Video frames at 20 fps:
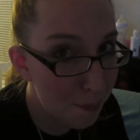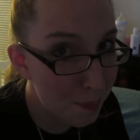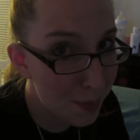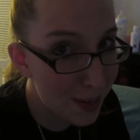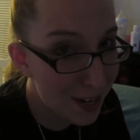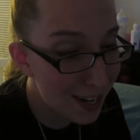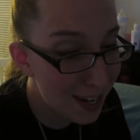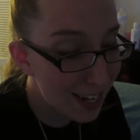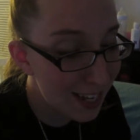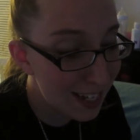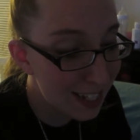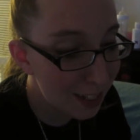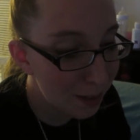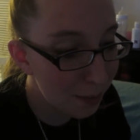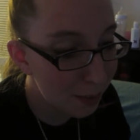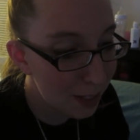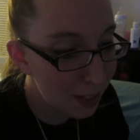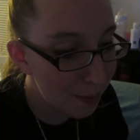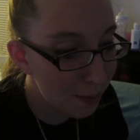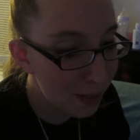
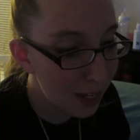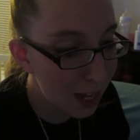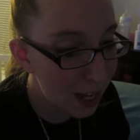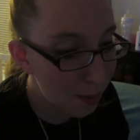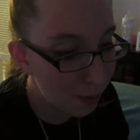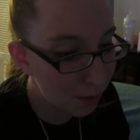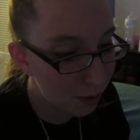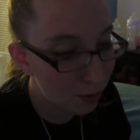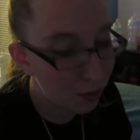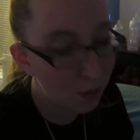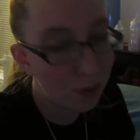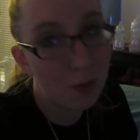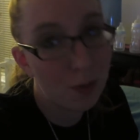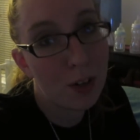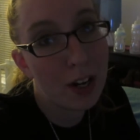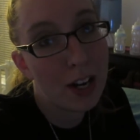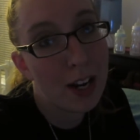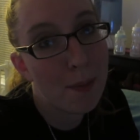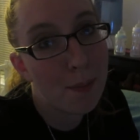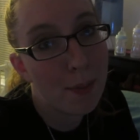possibly be able to
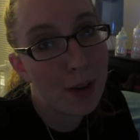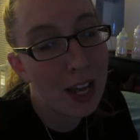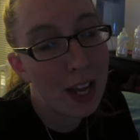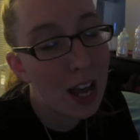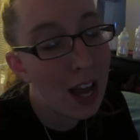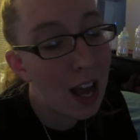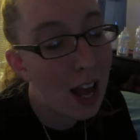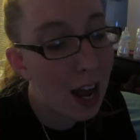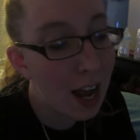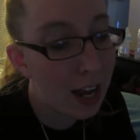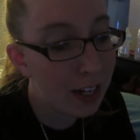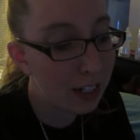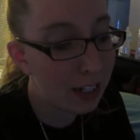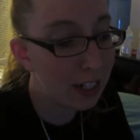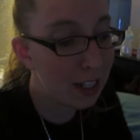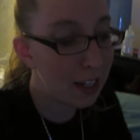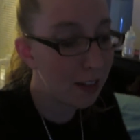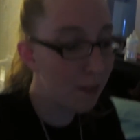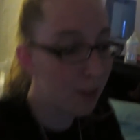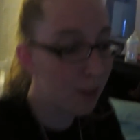avoid it, but I did give